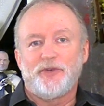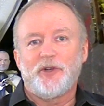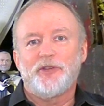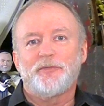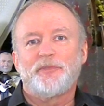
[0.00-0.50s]
for
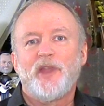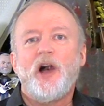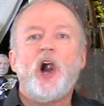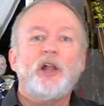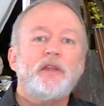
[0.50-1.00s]
you.
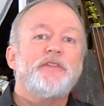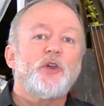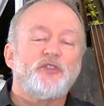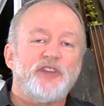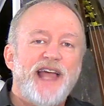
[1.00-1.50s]
All of
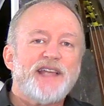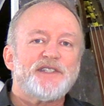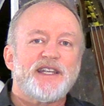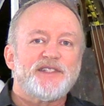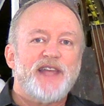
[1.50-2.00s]
those
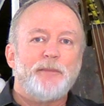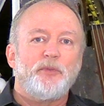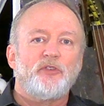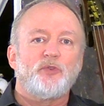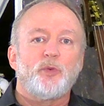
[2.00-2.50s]
last
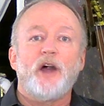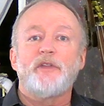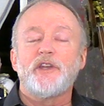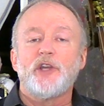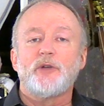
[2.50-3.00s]
examples were
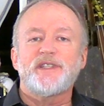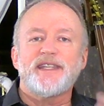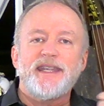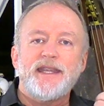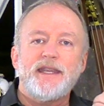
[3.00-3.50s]
on the notes
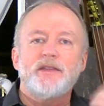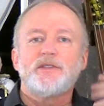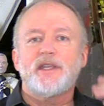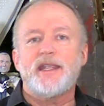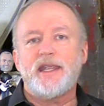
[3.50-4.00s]
E
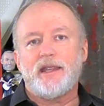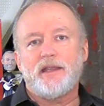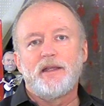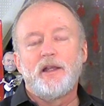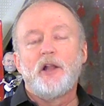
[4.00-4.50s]
to
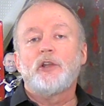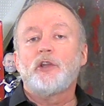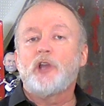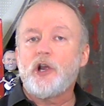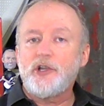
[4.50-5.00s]
E.
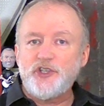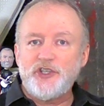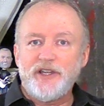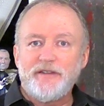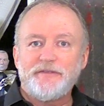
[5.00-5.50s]
Large
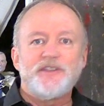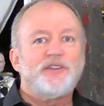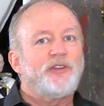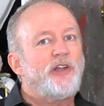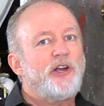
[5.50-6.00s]
shift,
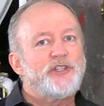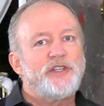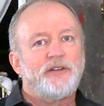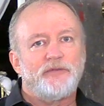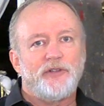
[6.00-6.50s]
large
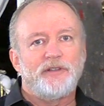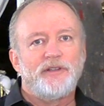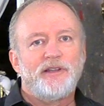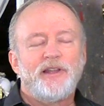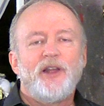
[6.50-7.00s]
interval.
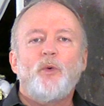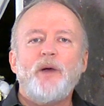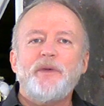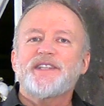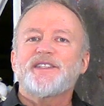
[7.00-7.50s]

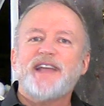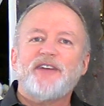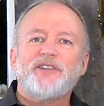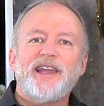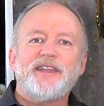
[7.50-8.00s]
What would it
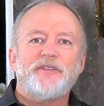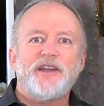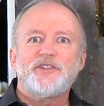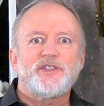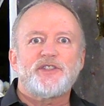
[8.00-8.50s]
sound like if
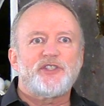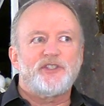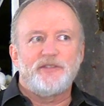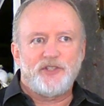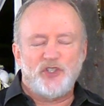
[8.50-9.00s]
I
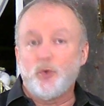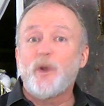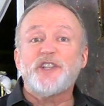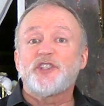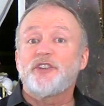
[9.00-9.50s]
just
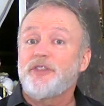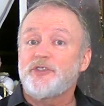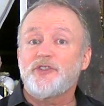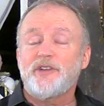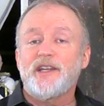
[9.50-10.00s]
switched the
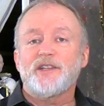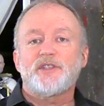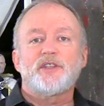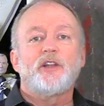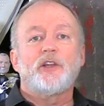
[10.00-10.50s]

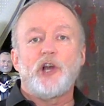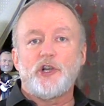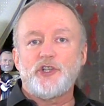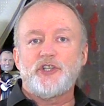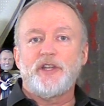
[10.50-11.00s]
strings?
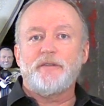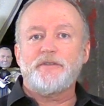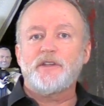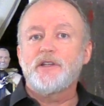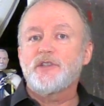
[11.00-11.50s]
Large
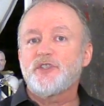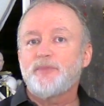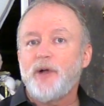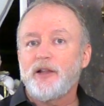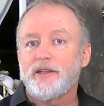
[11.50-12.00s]
shift,
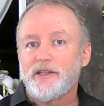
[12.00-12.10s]
small